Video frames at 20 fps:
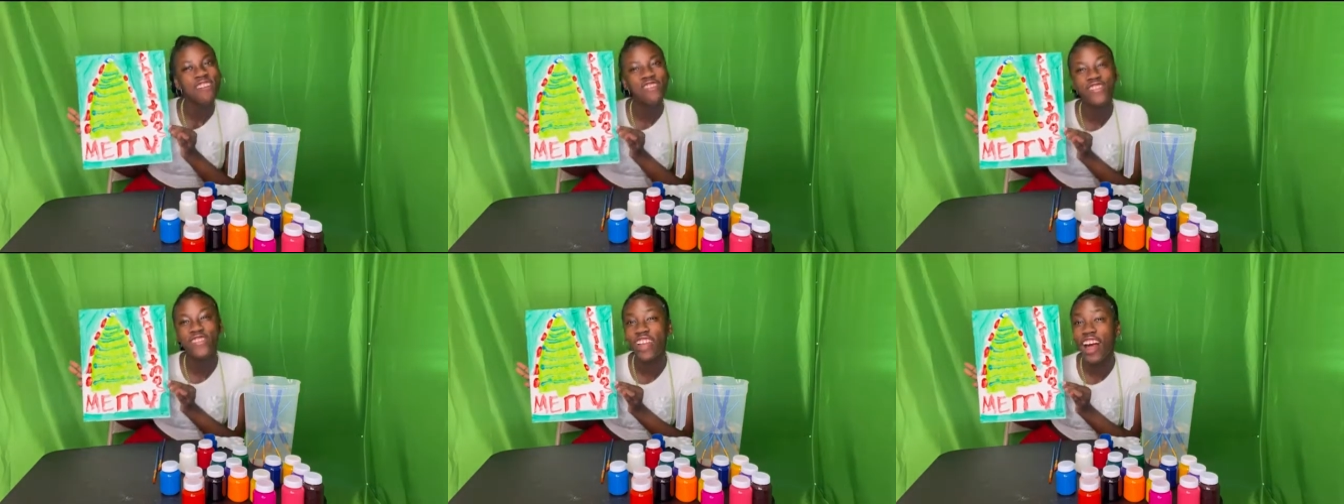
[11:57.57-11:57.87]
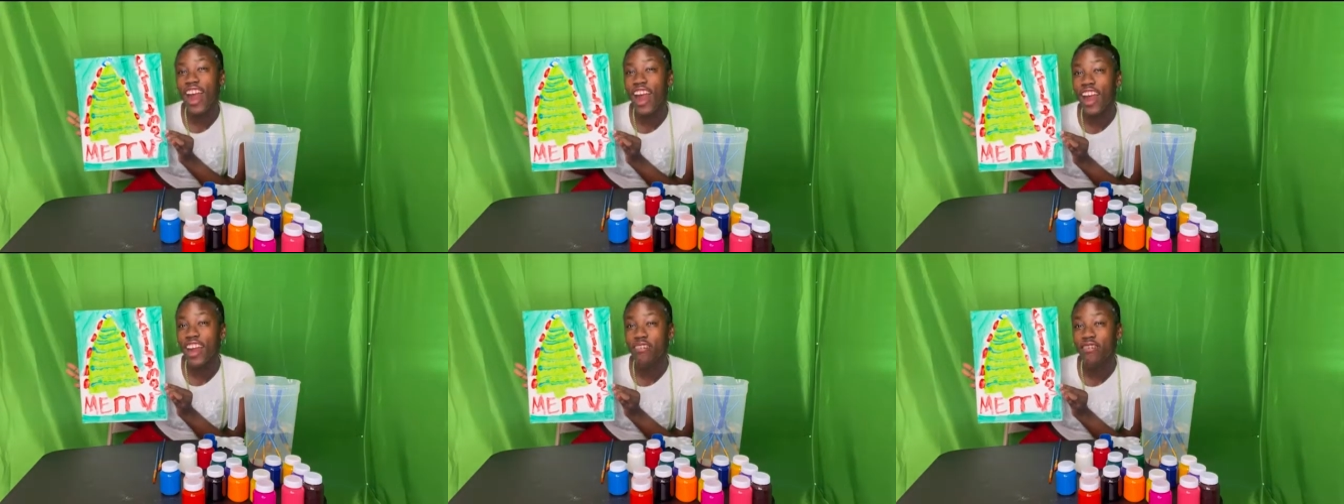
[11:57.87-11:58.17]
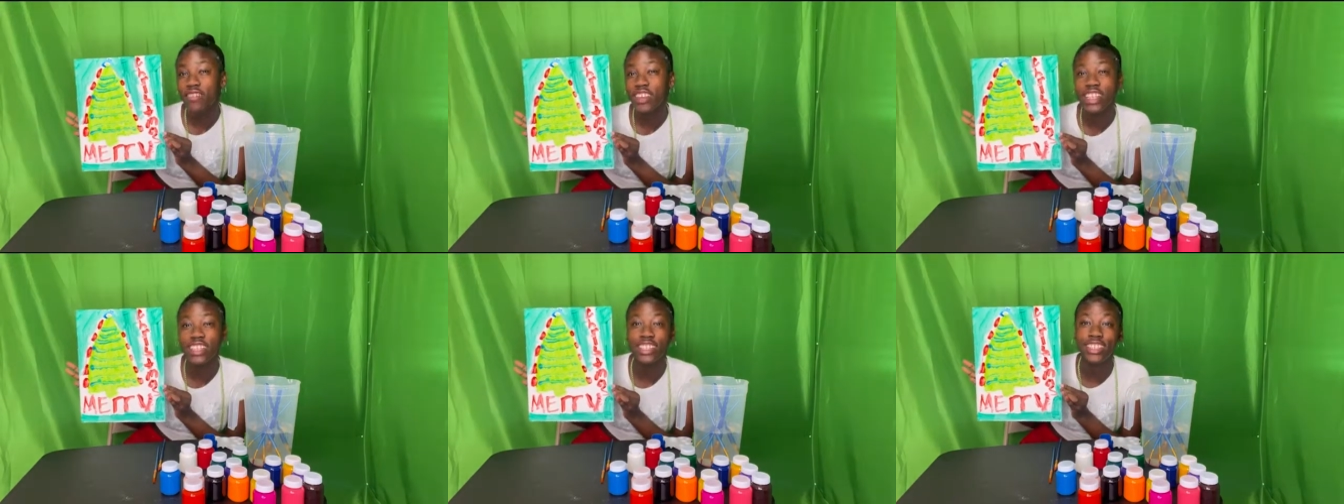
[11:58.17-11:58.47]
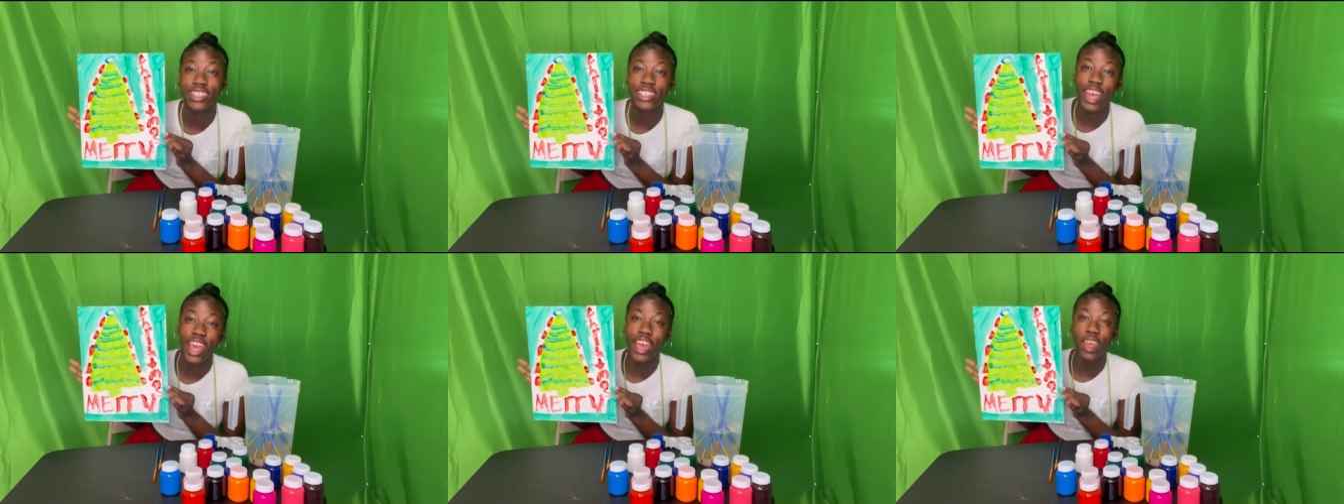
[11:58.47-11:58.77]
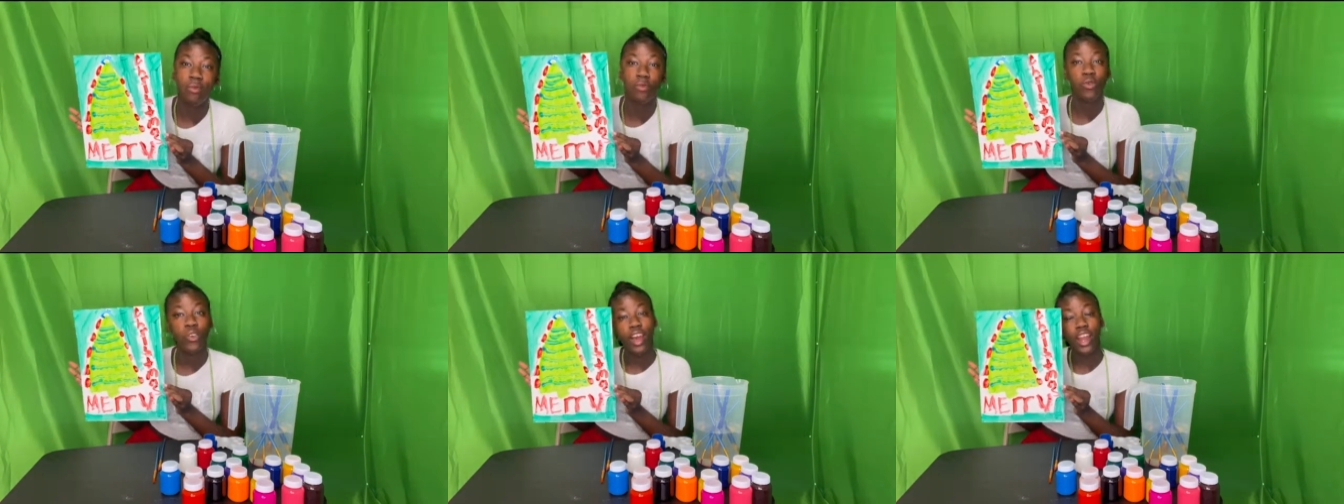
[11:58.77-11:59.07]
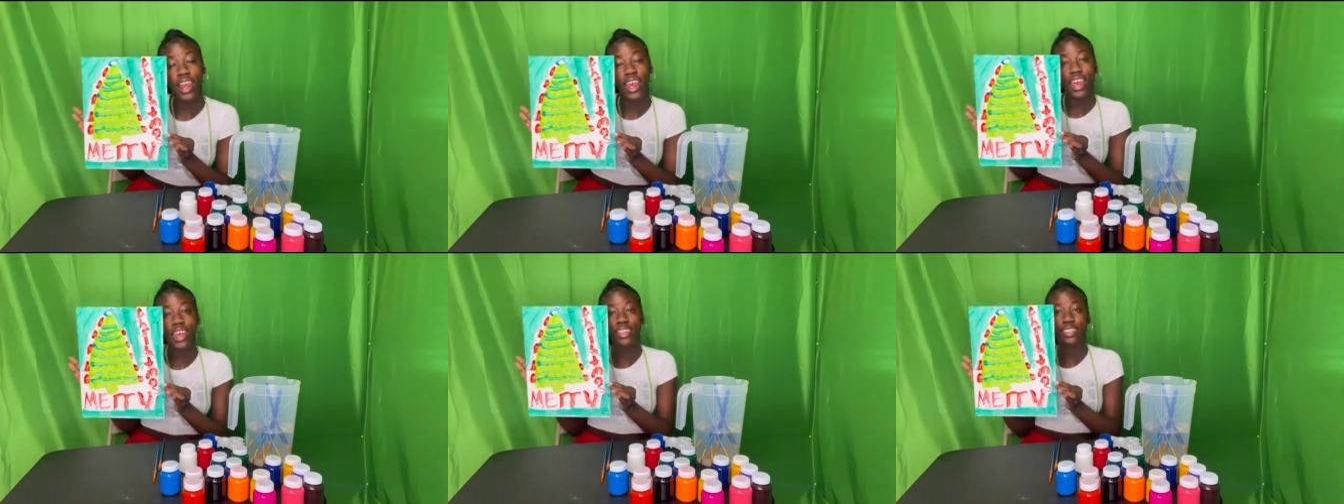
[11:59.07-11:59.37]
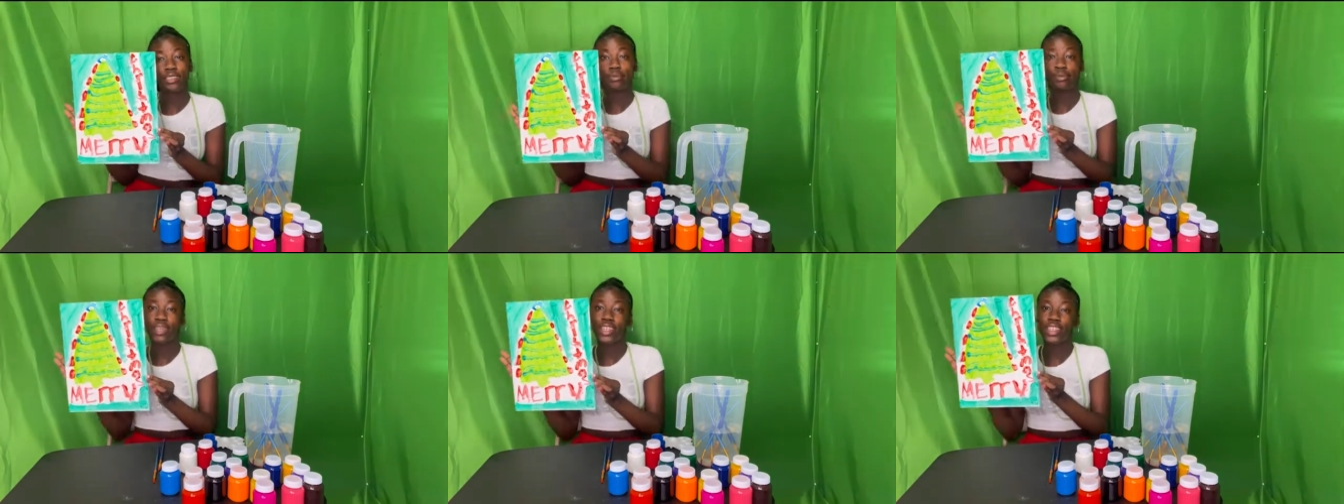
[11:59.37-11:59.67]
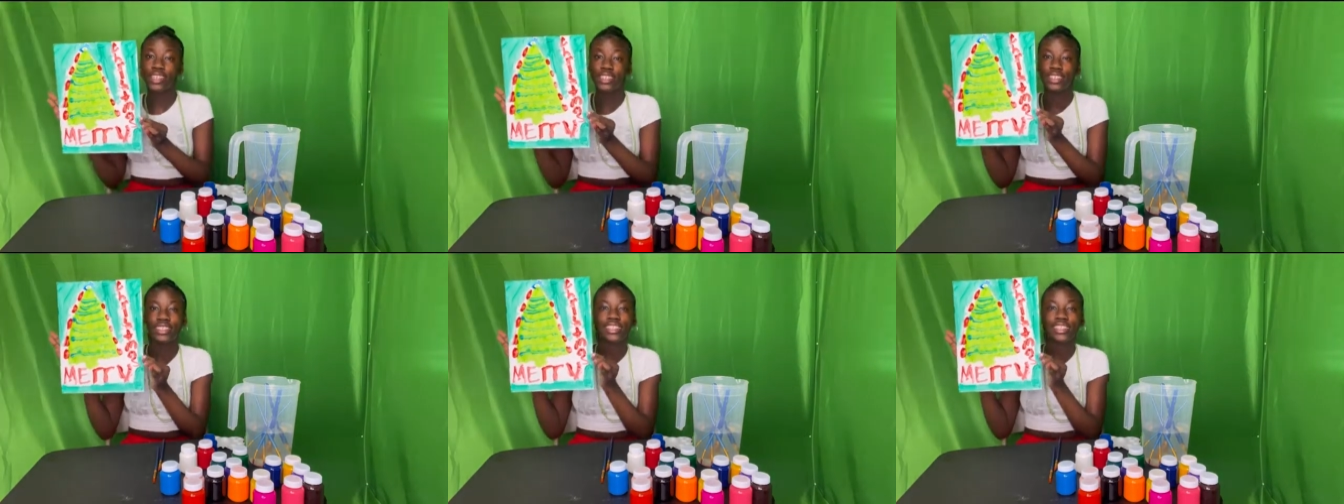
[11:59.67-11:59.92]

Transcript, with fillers: Vlogmas Day 1 has been a